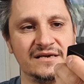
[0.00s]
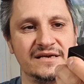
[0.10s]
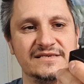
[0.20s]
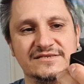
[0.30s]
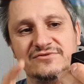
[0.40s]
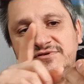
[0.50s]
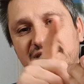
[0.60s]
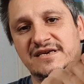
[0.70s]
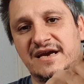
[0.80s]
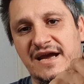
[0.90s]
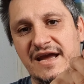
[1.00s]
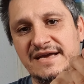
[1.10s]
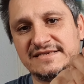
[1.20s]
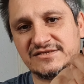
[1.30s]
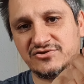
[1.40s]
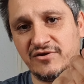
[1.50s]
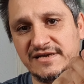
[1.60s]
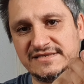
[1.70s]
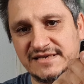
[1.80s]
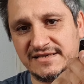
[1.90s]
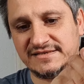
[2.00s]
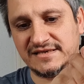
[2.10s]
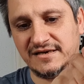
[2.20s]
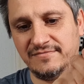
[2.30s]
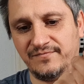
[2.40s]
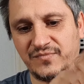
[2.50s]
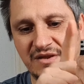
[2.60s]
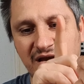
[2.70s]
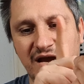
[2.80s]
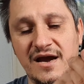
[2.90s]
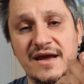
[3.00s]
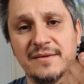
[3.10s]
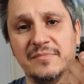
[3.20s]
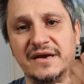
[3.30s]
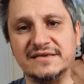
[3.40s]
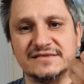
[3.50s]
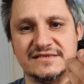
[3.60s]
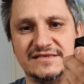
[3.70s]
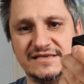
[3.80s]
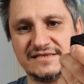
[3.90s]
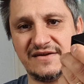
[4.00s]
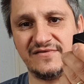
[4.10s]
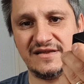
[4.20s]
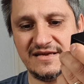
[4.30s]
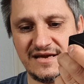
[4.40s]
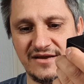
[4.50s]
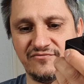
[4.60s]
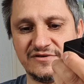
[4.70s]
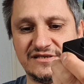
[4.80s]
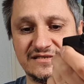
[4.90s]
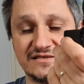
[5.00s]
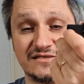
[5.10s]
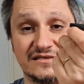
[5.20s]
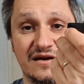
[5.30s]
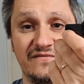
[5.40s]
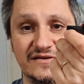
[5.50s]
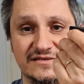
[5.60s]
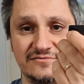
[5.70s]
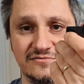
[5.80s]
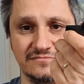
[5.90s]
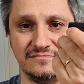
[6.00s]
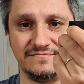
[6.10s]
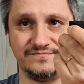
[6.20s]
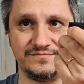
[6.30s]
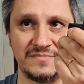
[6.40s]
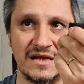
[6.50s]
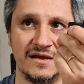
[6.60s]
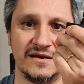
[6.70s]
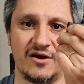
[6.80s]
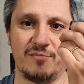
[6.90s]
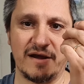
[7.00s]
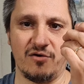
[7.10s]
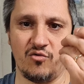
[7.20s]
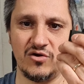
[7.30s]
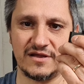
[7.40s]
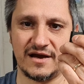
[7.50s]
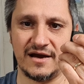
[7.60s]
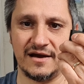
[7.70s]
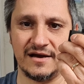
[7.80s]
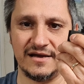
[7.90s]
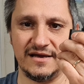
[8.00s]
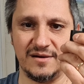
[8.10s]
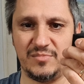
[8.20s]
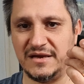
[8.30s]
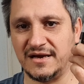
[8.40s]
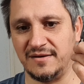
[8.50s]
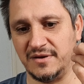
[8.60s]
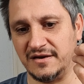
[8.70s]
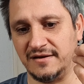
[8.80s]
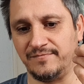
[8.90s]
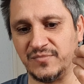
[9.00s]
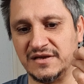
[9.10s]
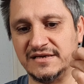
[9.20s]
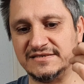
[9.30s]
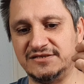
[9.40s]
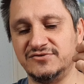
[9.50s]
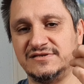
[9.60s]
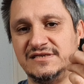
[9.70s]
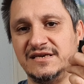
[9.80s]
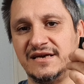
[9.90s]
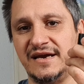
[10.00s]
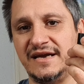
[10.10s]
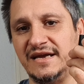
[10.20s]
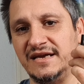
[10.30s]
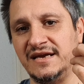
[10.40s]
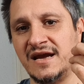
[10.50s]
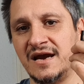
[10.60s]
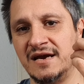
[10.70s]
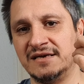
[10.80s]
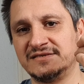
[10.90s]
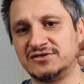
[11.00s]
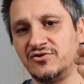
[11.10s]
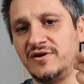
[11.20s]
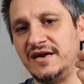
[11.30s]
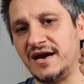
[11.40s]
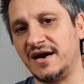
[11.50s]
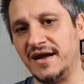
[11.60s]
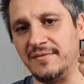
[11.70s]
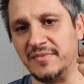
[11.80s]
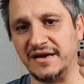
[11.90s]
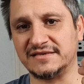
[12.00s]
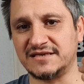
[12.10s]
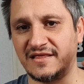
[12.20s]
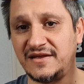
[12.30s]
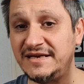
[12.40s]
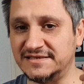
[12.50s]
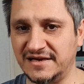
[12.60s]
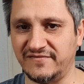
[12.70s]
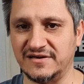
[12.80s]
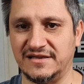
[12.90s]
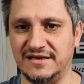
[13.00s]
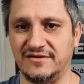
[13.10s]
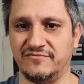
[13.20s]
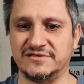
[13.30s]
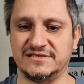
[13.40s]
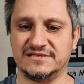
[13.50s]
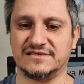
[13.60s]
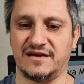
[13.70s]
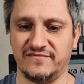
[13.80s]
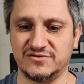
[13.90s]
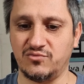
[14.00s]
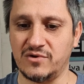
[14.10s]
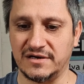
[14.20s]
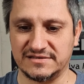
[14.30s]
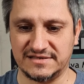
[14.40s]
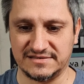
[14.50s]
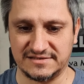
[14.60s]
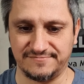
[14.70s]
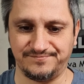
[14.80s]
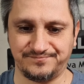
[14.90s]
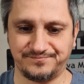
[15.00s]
is using a Sony sensor IMX678, which is a Starvis 2. Now, my old ELP camera is using a Sony IMX317, which is a Starvis 1 sensor.